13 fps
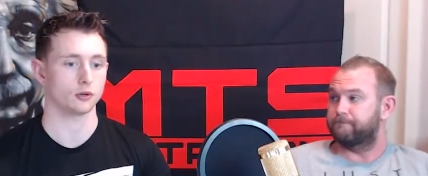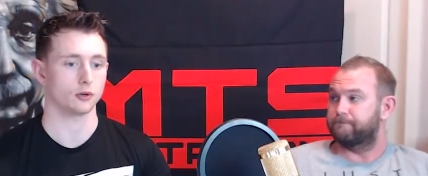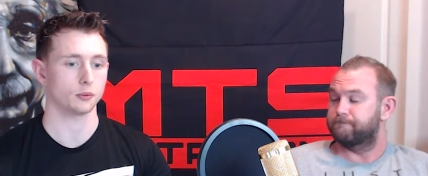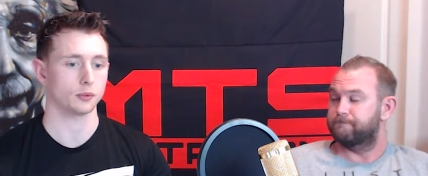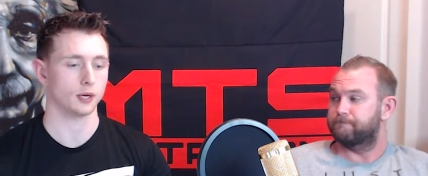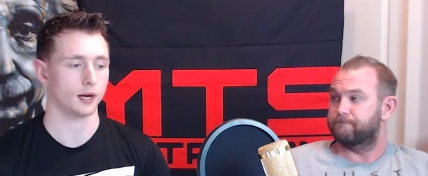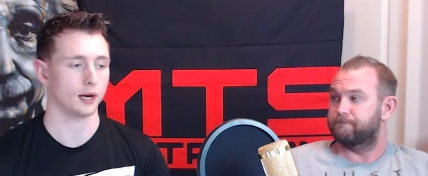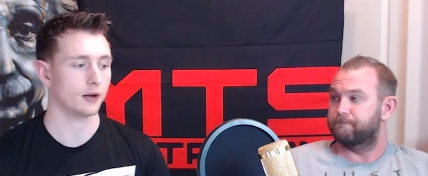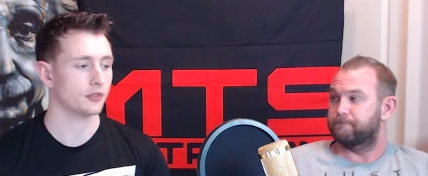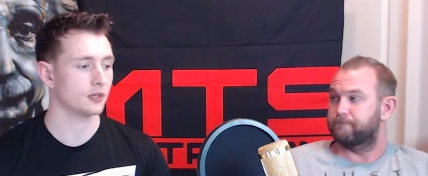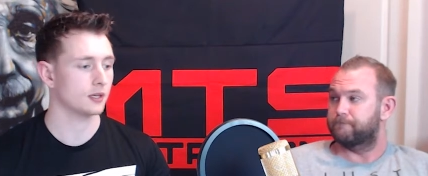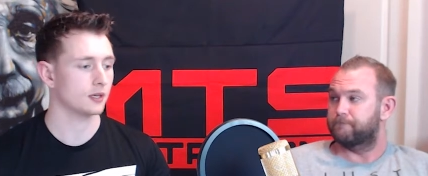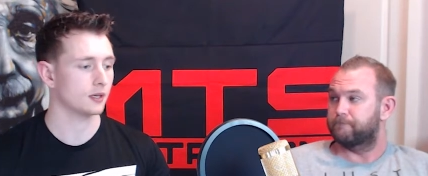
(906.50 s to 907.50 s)
Speaker 1: agree with that i
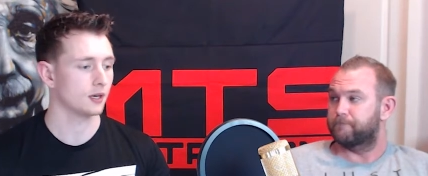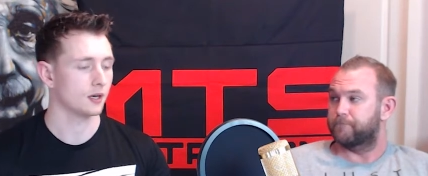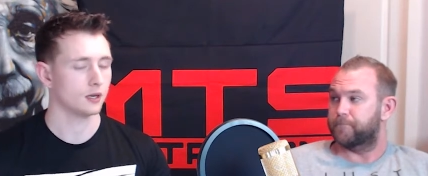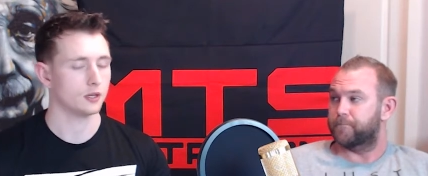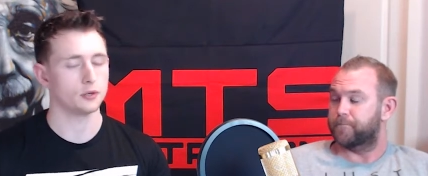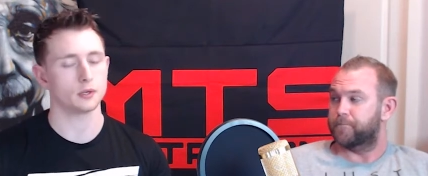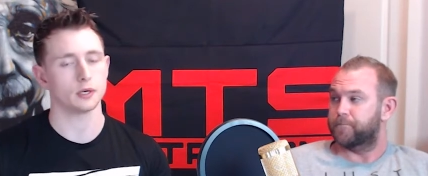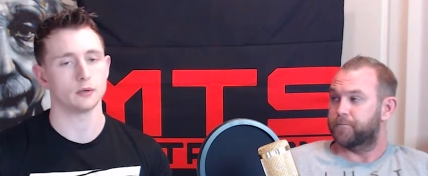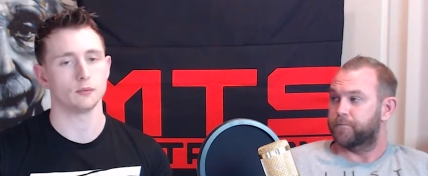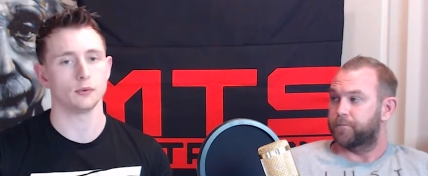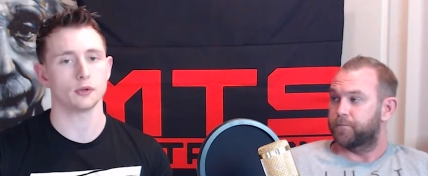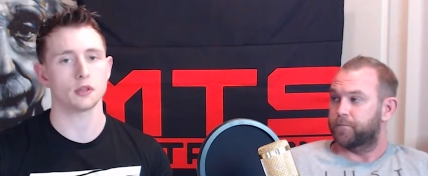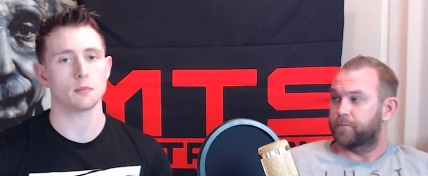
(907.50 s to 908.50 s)
think you could
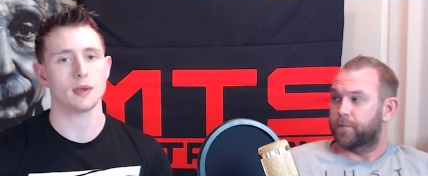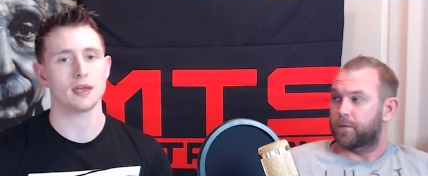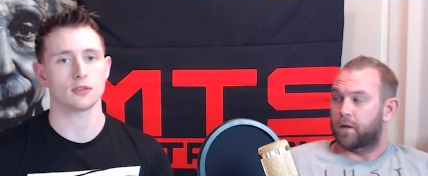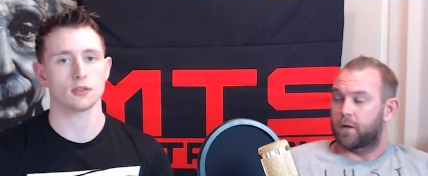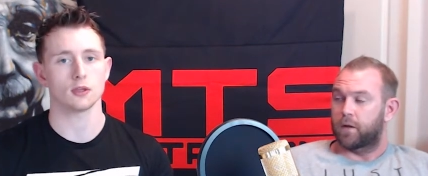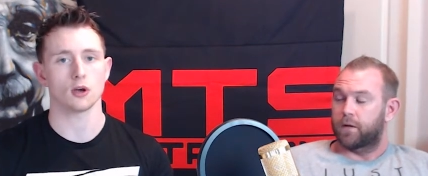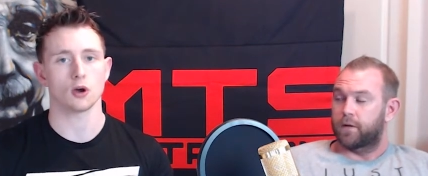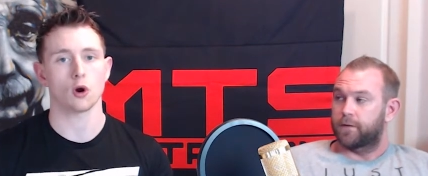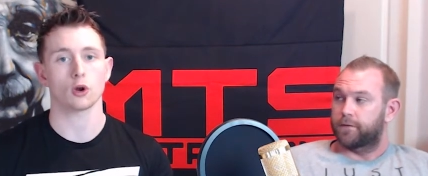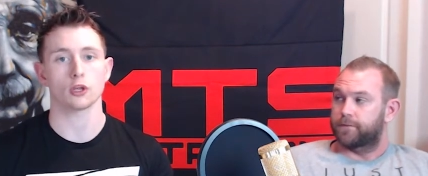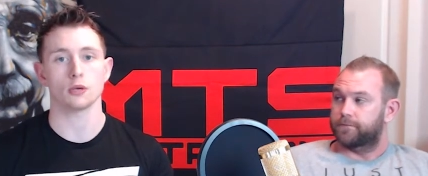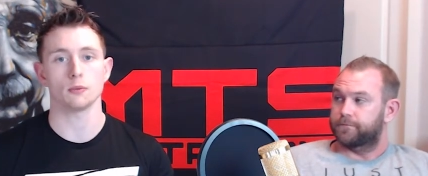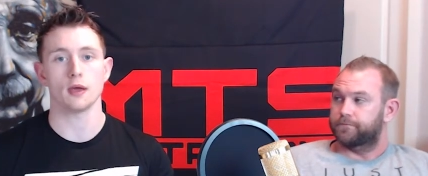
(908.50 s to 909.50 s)
really make the
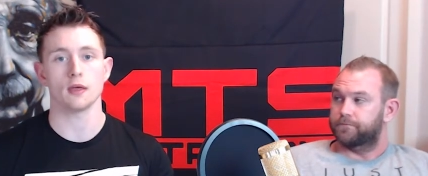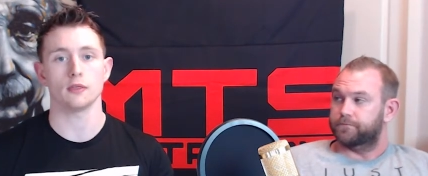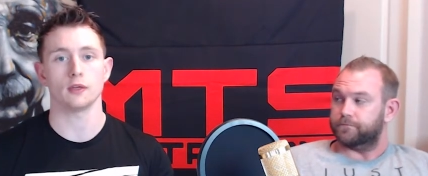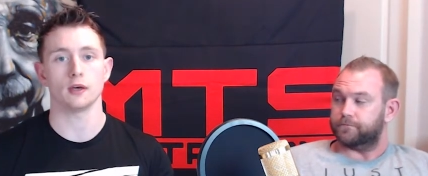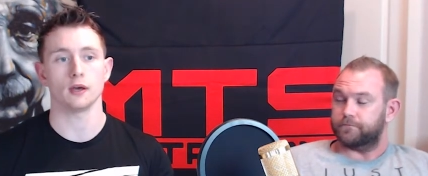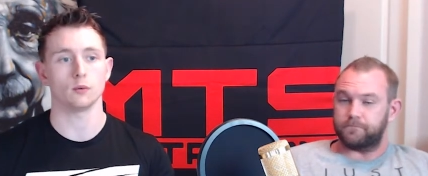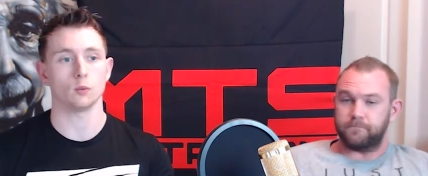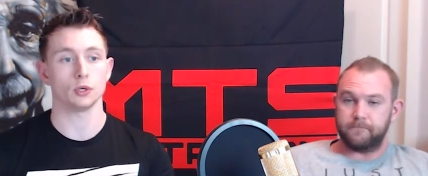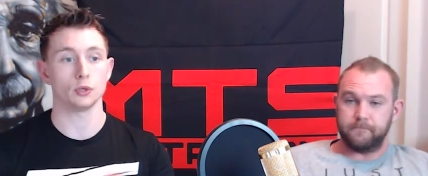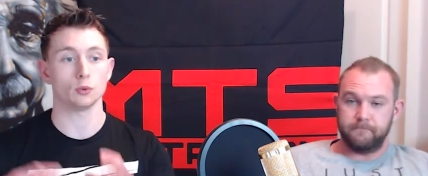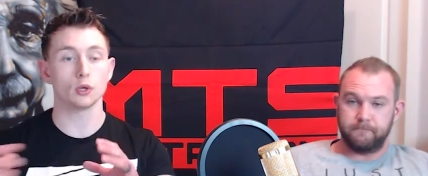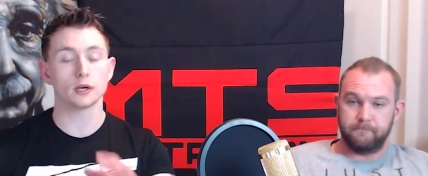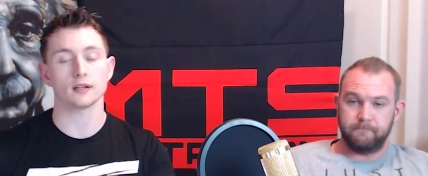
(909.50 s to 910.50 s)
argument that when
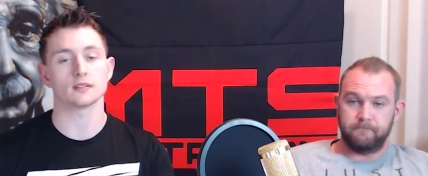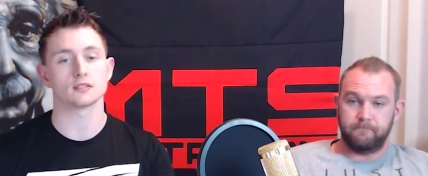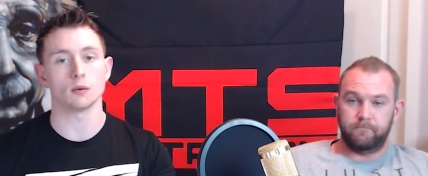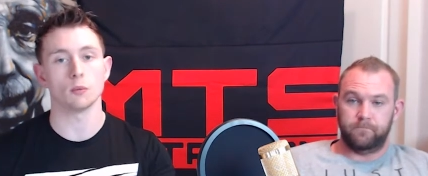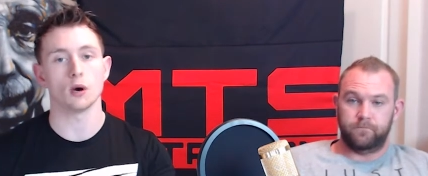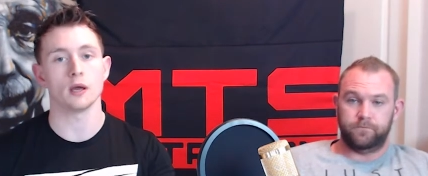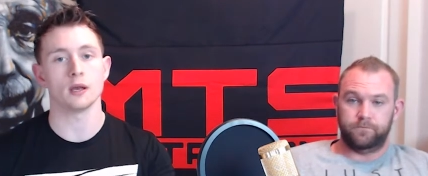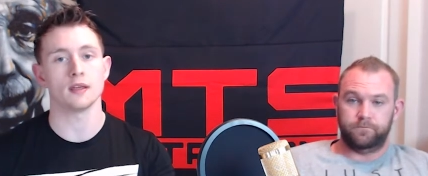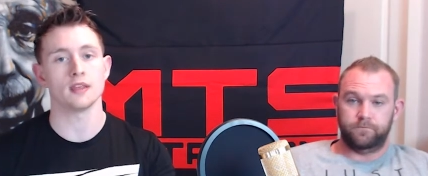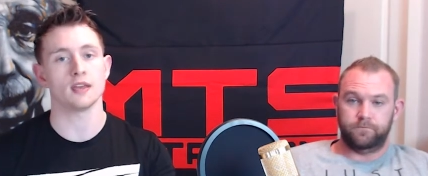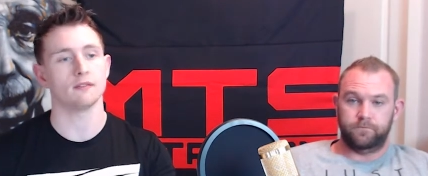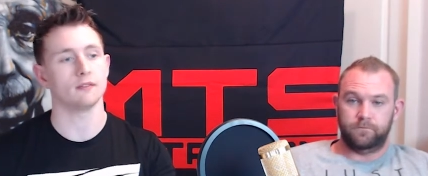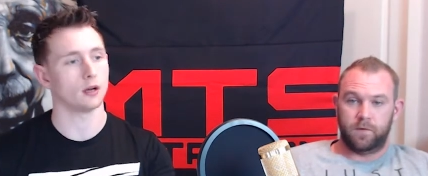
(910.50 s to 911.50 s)
you look at someone and
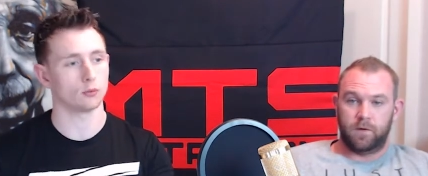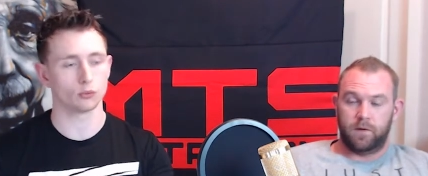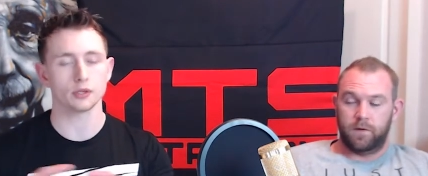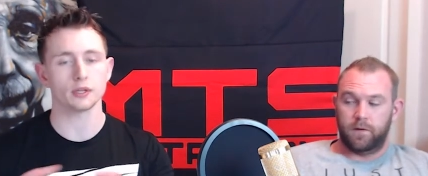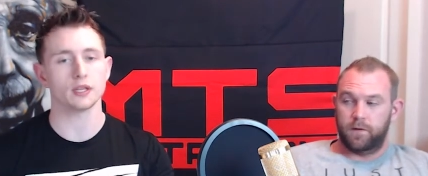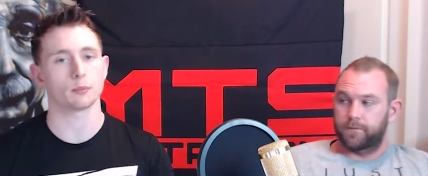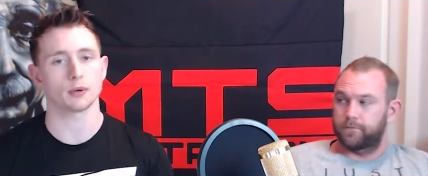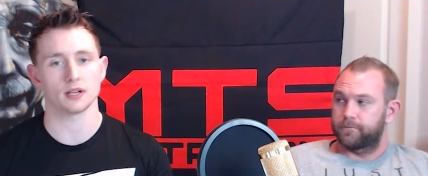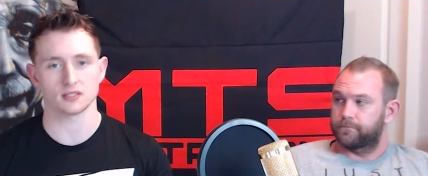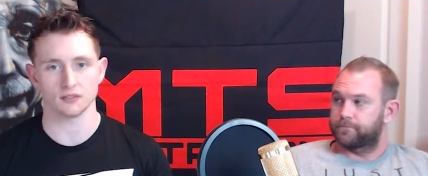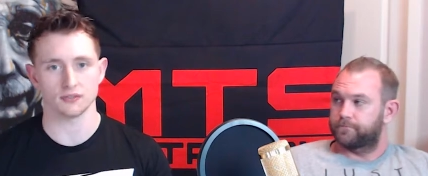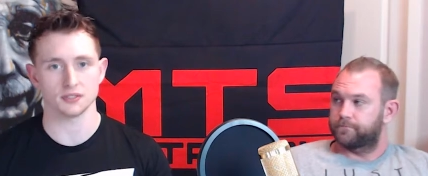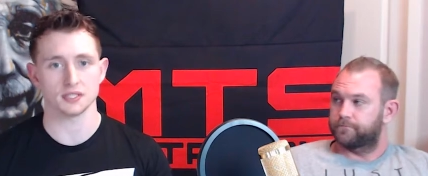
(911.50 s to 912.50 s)
they have a really
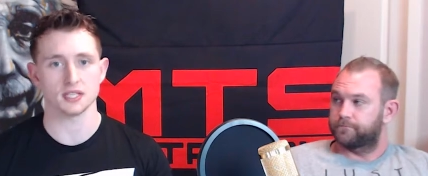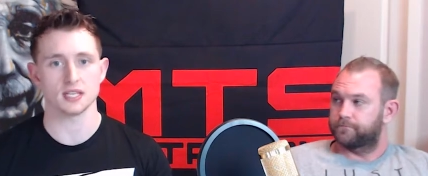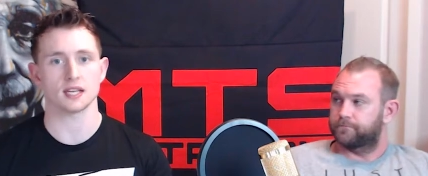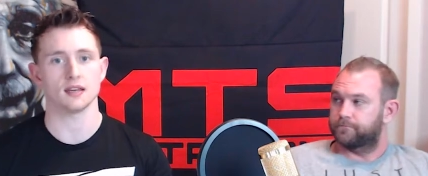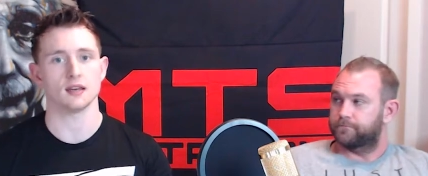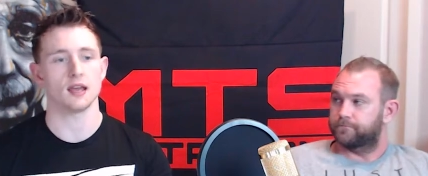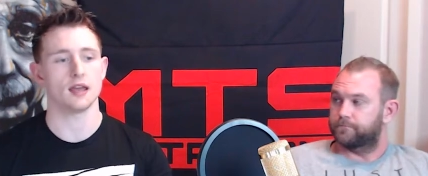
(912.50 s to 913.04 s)
impressive physique and,